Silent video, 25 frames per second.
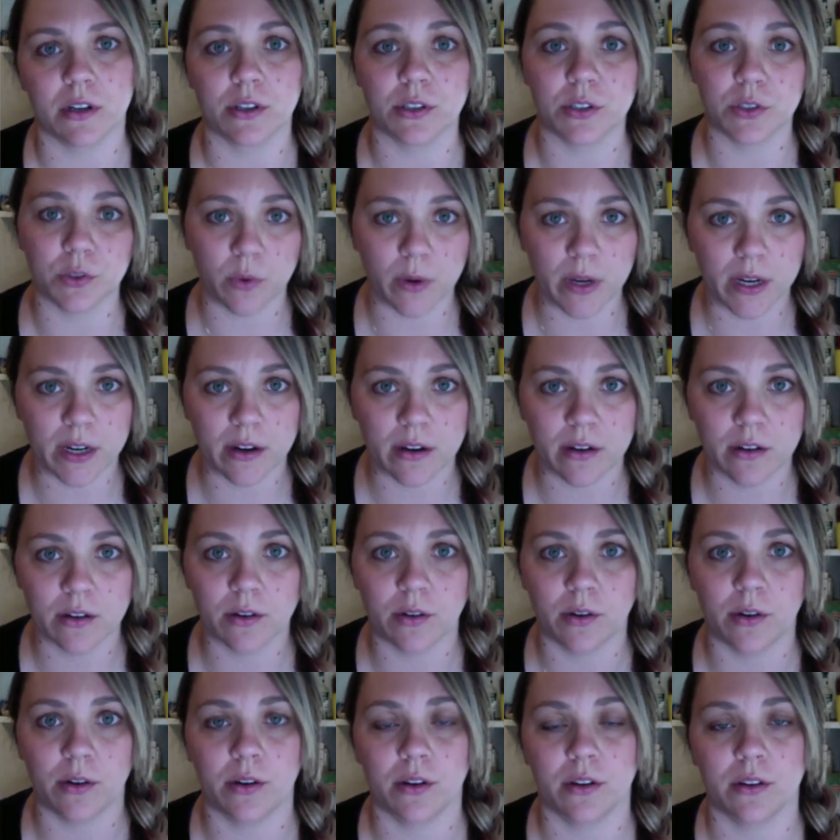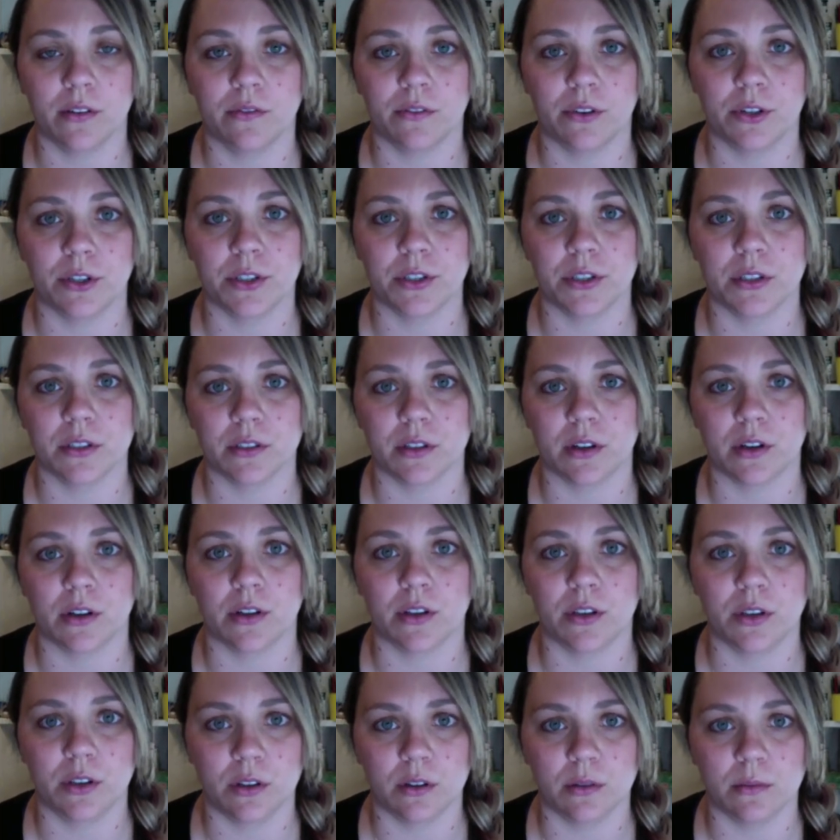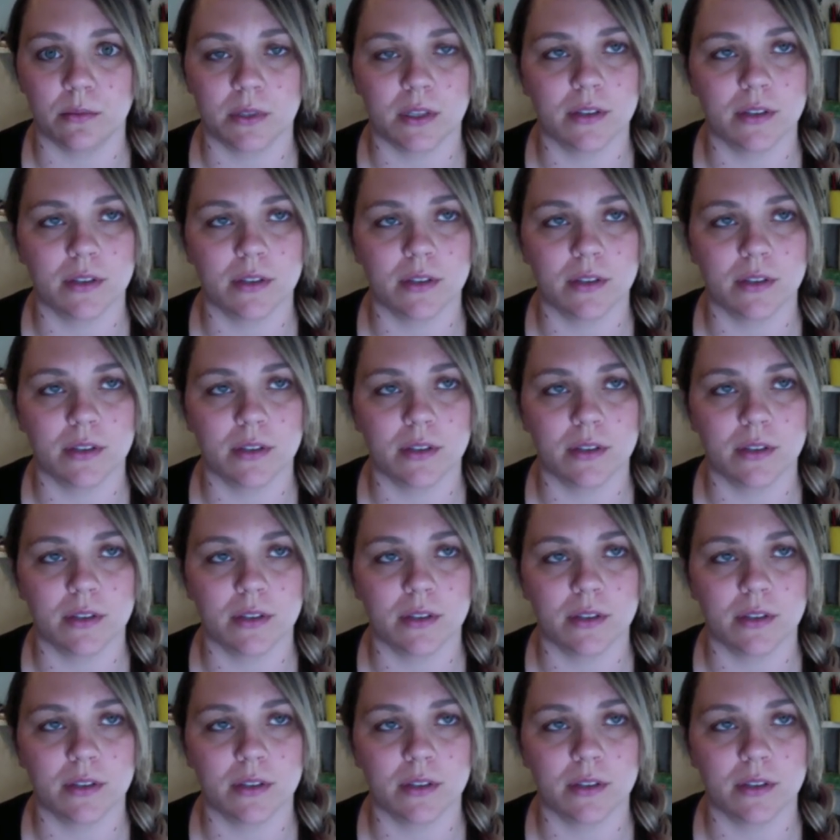squared or your conversions are cubed?